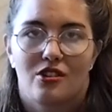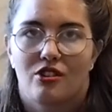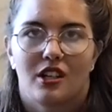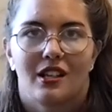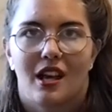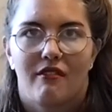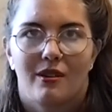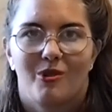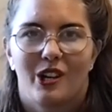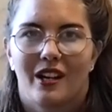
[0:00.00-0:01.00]
just drinking that
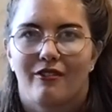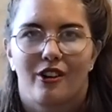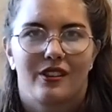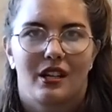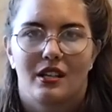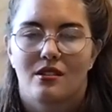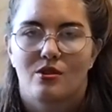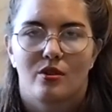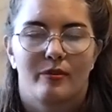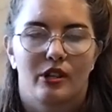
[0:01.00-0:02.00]
every morning. I've heard that it's
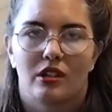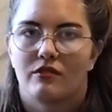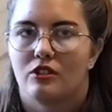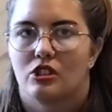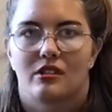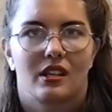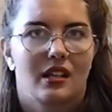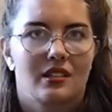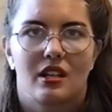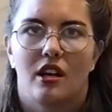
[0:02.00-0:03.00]
super good. Just
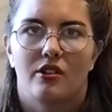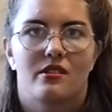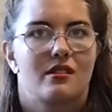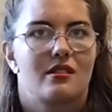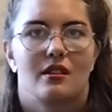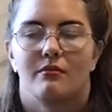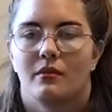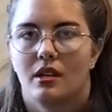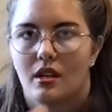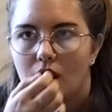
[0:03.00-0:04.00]
kickstart your system.
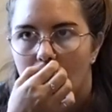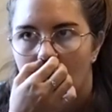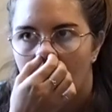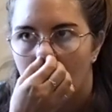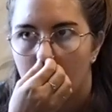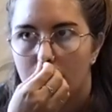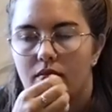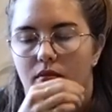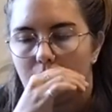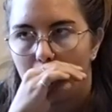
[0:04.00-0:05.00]

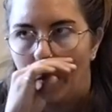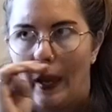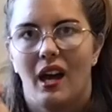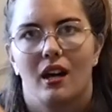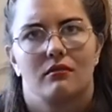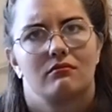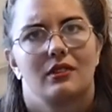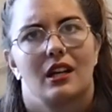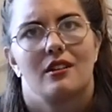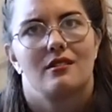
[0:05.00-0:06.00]
Yeah,
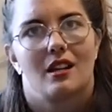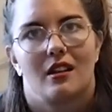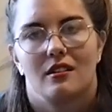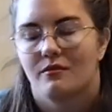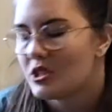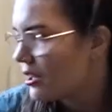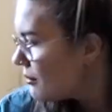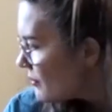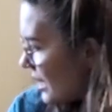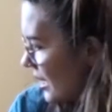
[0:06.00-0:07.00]
get you started.
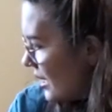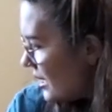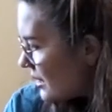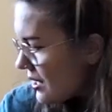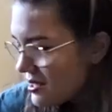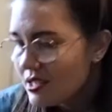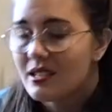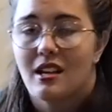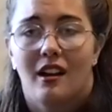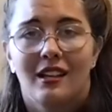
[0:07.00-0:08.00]
So that's the
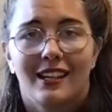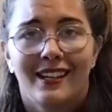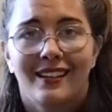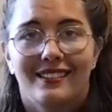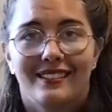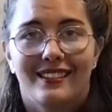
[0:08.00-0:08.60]
starter kit.